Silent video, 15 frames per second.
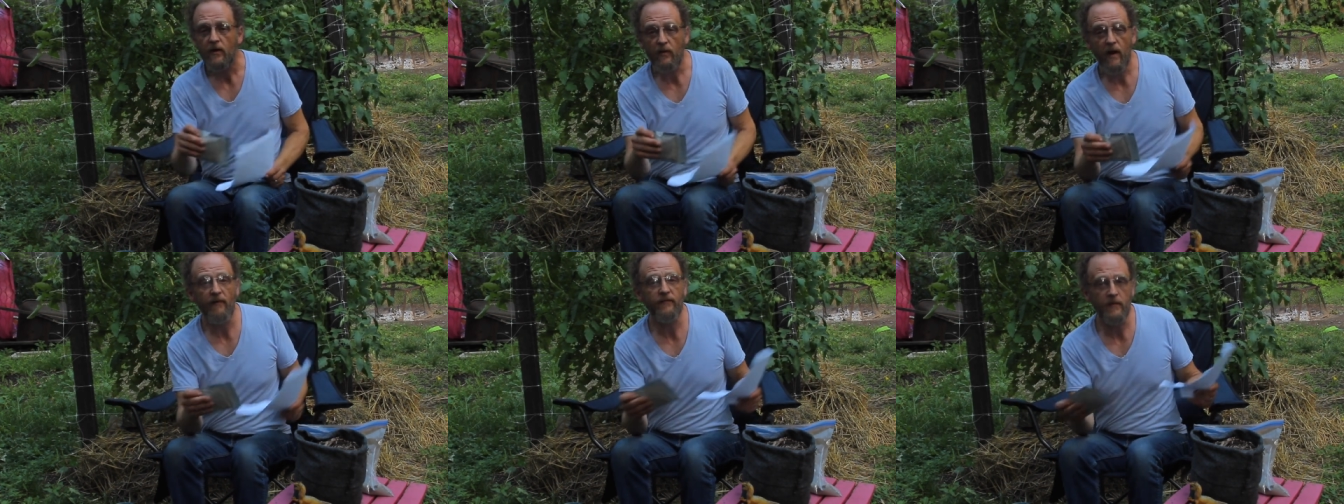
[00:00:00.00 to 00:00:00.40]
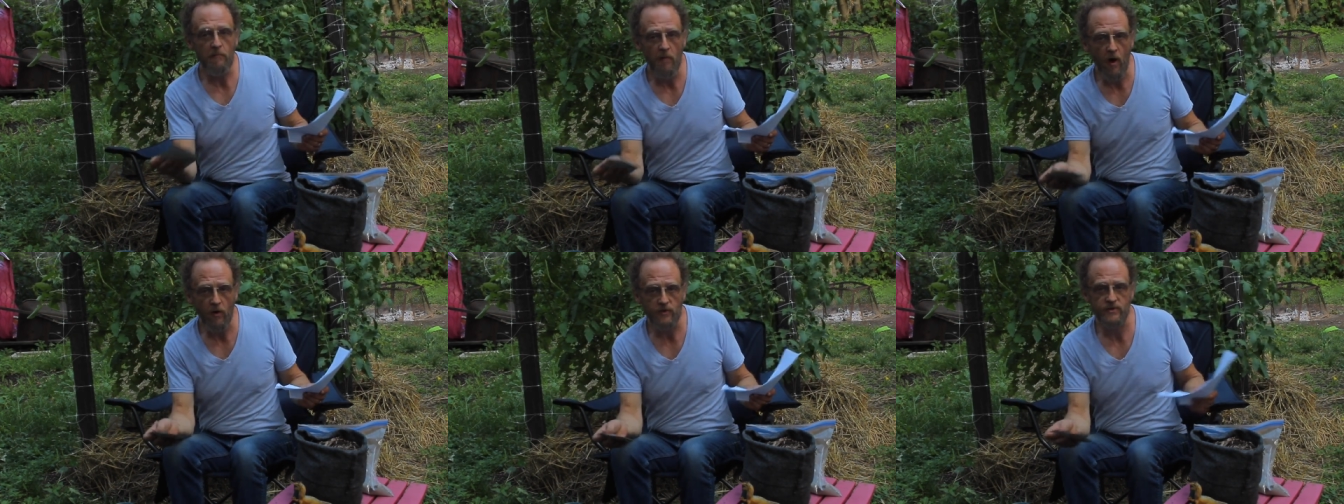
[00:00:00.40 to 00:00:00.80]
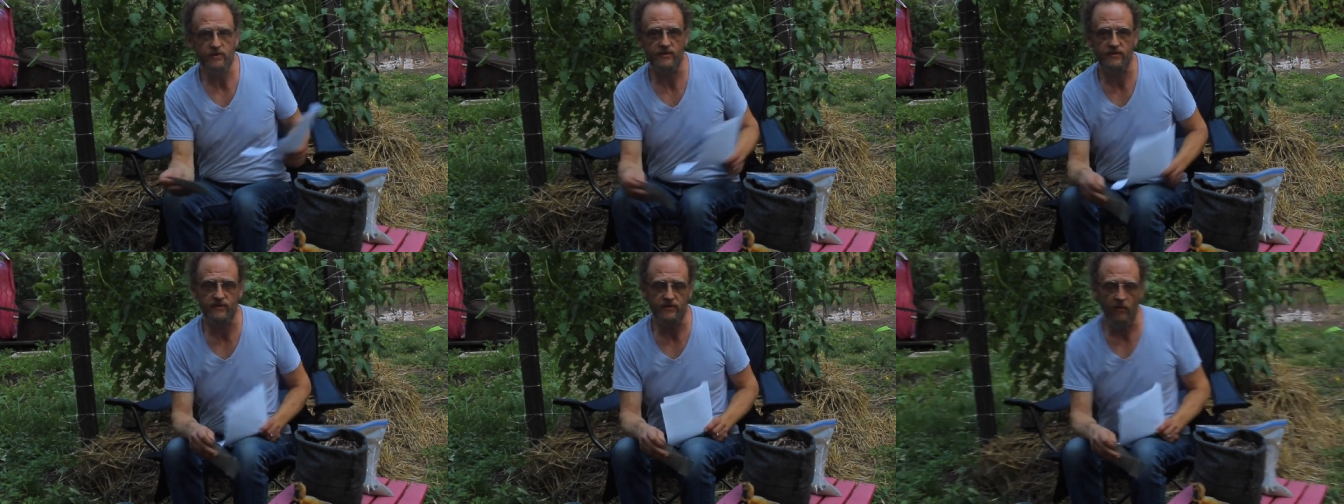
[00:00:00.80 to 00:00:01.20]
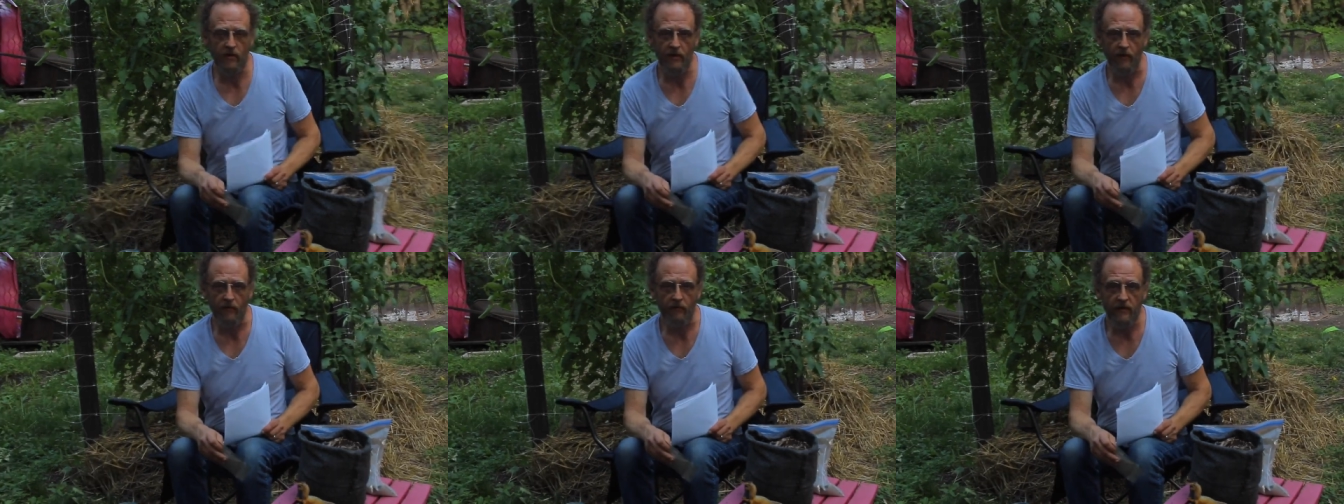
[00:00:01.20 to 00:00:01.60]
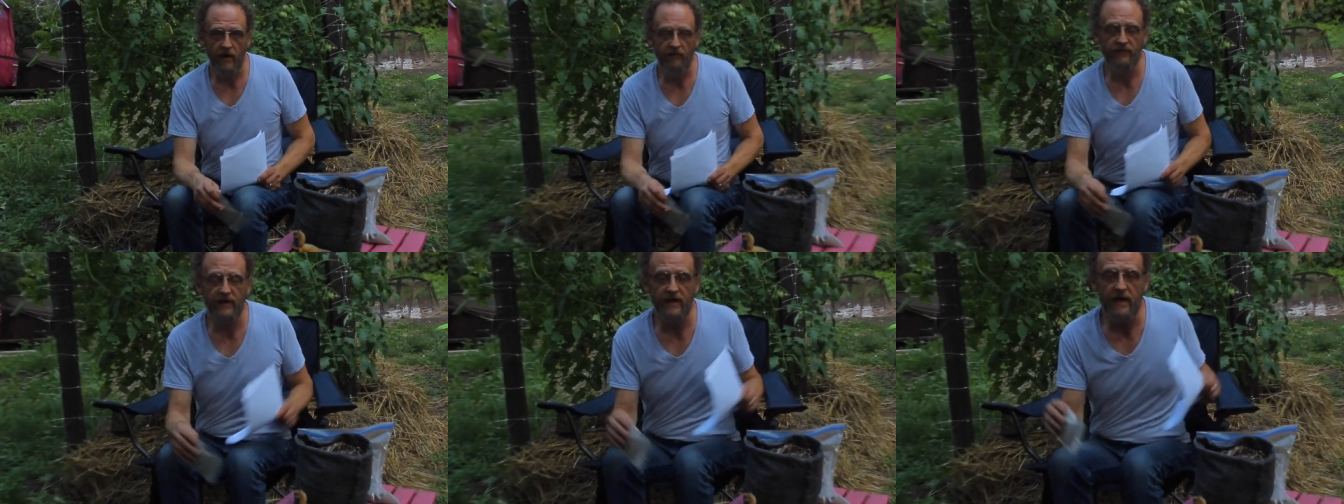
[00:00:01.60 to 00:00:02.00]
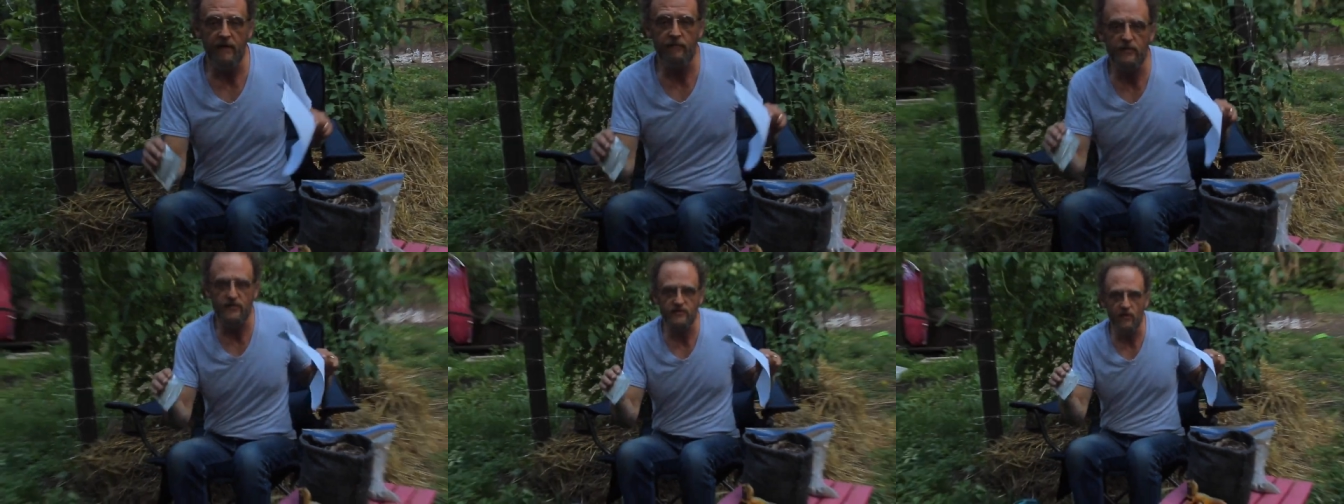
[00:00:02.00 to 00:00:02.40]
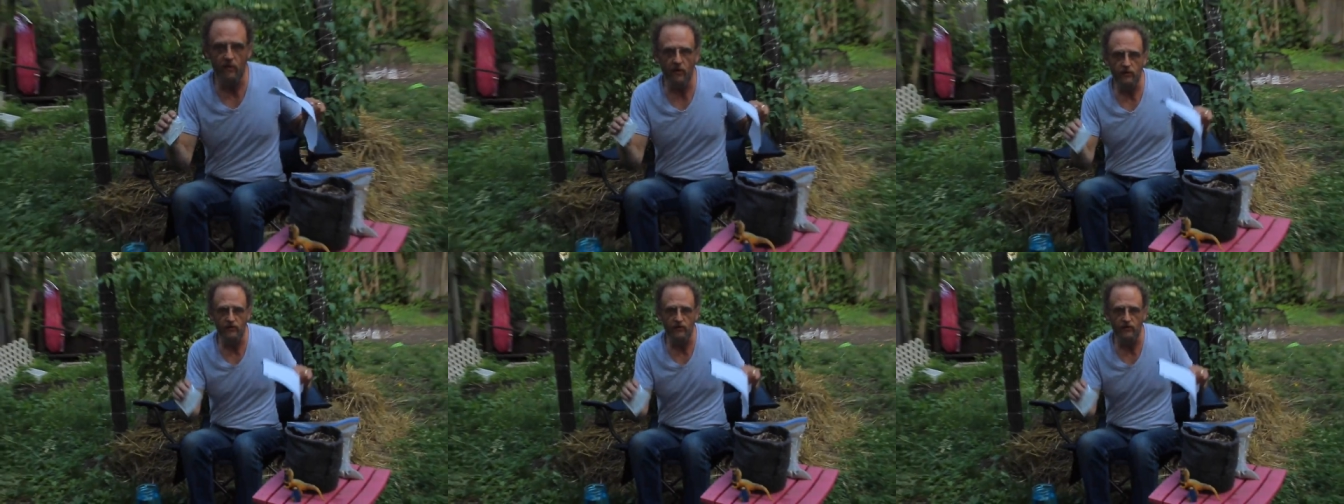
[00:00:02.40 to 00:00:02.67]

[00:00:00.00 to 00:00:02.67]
you have to mulch your soil. You have to keep your soil